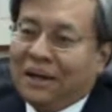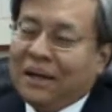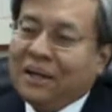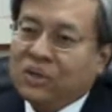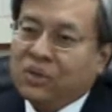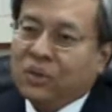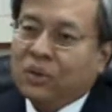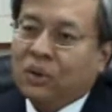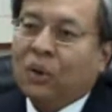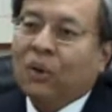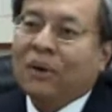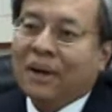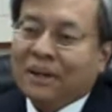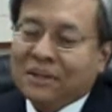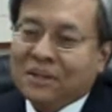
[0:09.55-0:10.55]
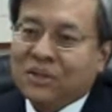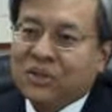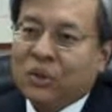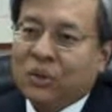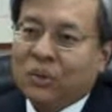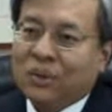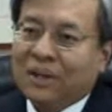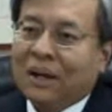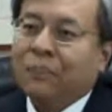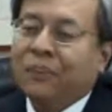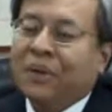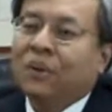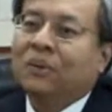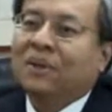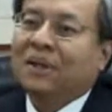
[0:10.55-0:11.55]
Asian Oriental
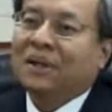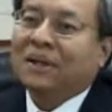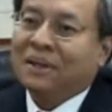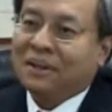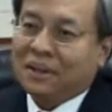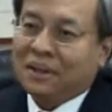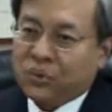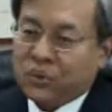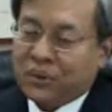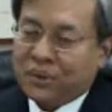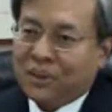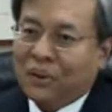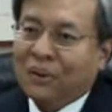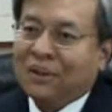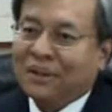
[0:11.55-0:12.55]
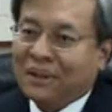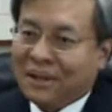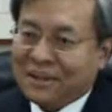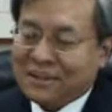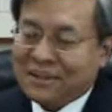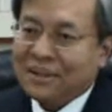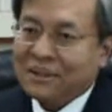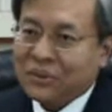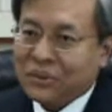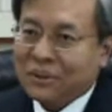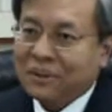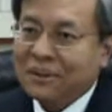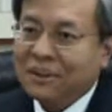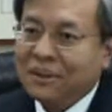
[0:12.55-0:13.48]
Computing Industry Organization,